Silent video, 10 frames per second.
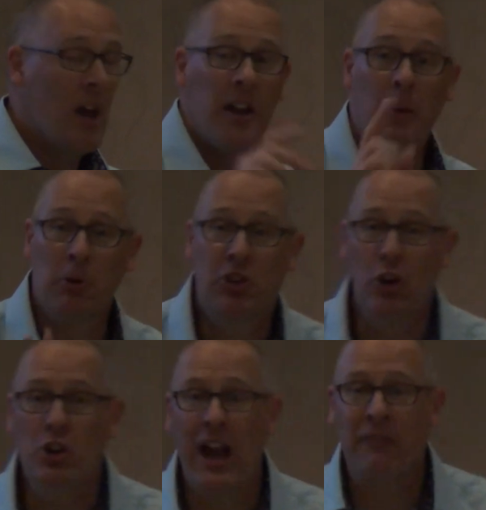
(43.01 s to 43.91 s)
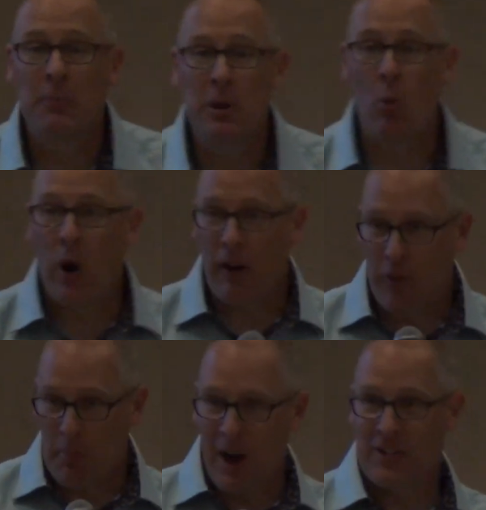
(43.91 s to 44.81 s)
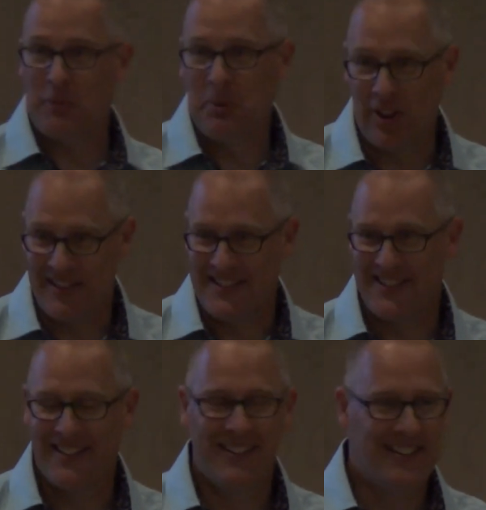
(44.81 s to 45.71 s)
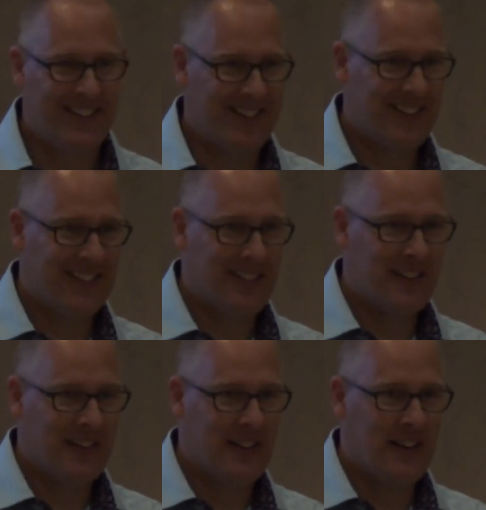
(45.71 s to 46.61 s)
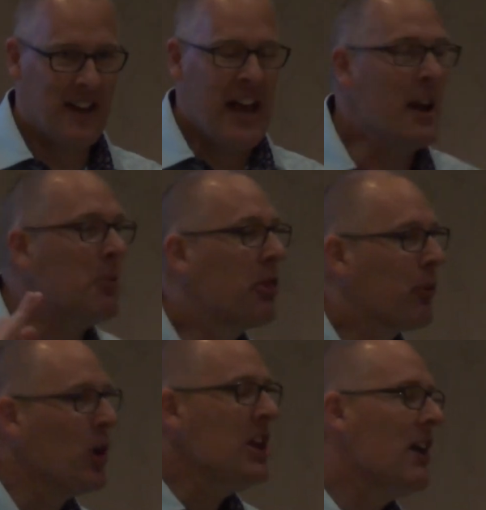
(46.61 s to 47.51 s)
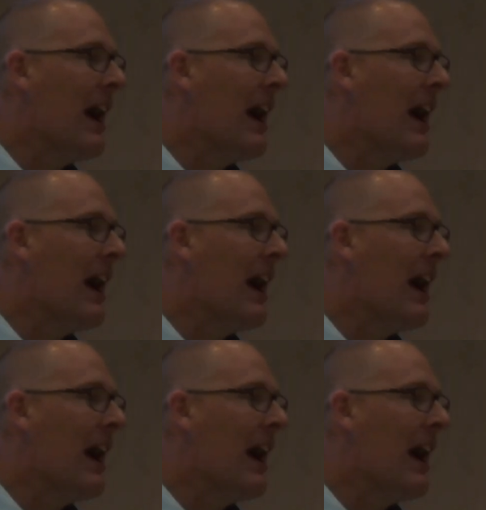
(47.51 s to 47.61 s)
Number 2, you have to be aware of the possibilities. And number 3, you